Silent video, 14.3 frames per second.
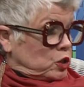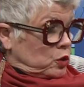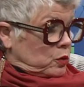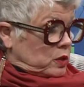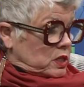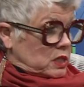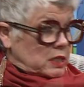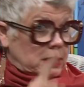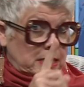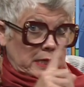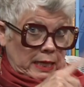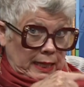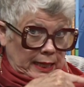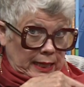you can
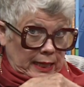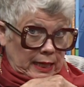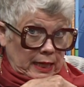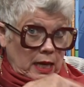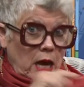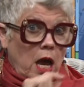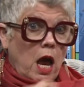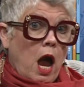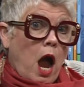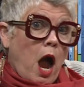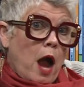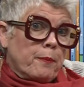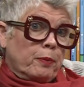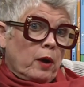see,
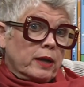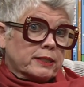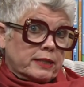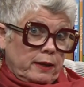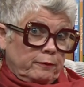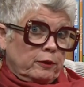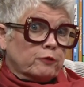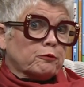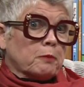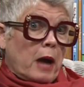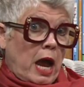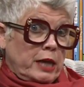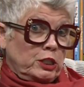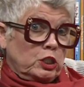I brought some of
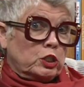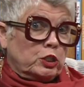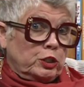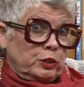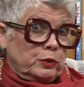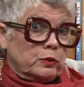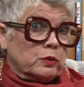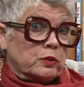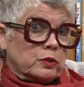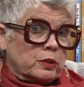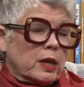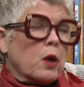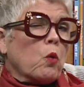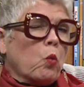my
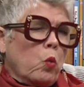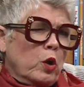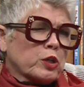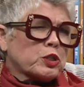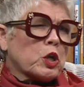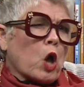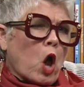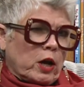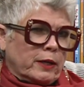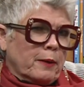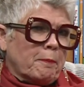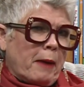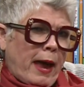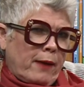shoes. We'll talk
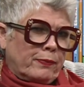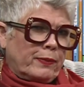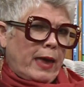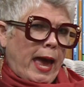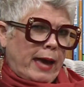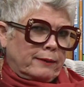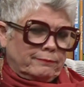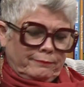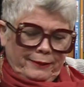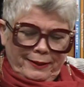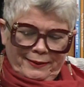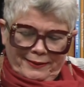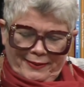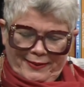about that.
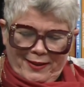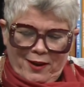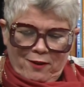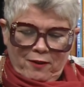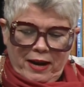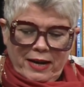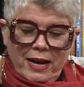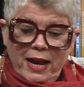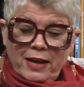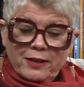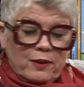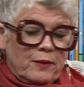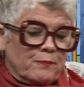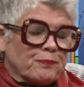All right.
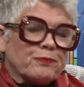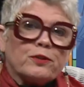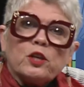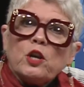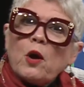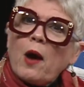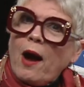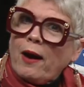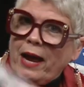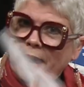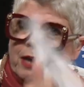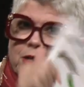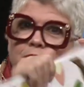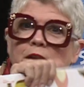You know how
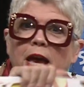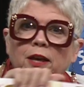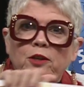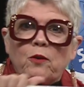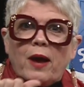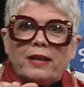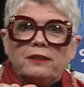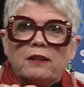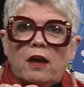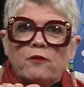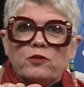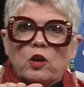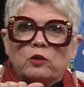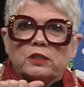I tell you I
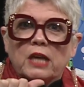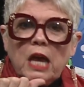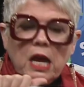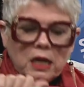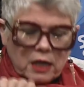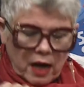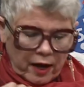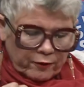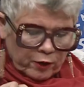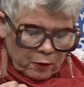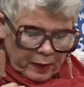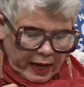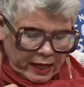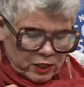love those cover
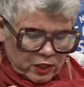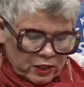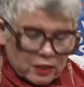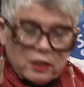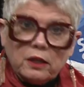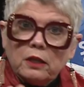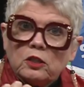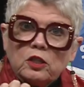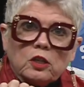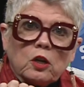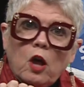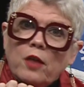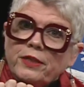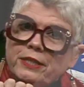pages? Look at all the